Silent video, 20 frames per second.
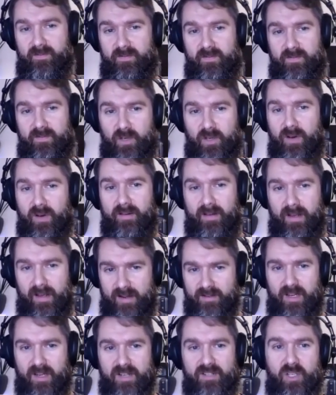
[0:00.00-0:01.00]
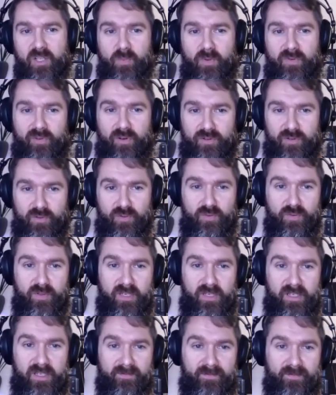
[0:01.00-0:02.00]
So I still prefer
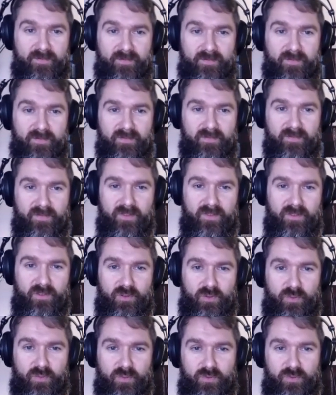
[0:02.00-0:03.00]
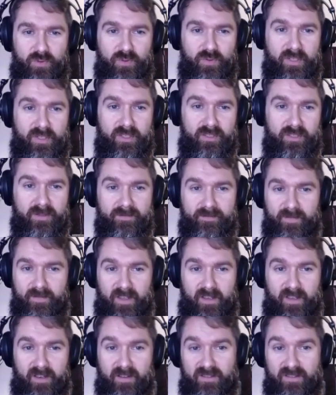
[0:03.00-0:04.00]
to do this.
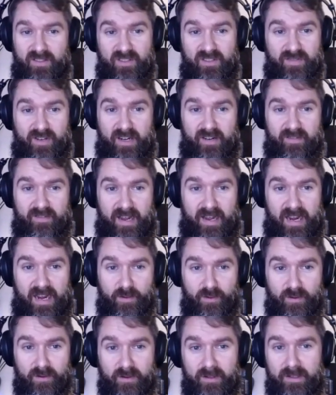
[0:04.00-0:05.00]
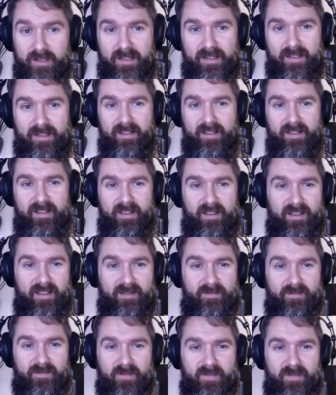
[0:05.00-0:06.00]
It's very reliable.
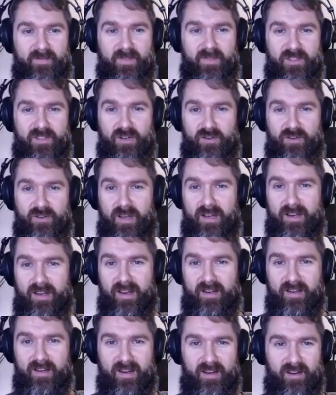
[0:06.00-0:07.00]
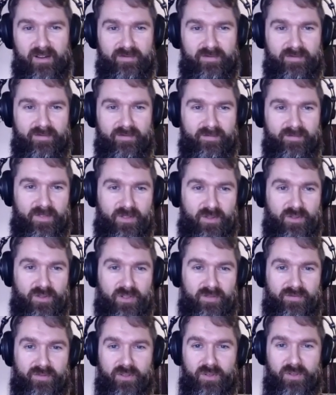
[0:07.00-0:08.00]
In general, I love use
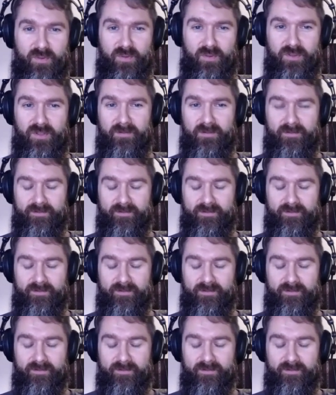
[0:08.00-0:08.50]
of queues.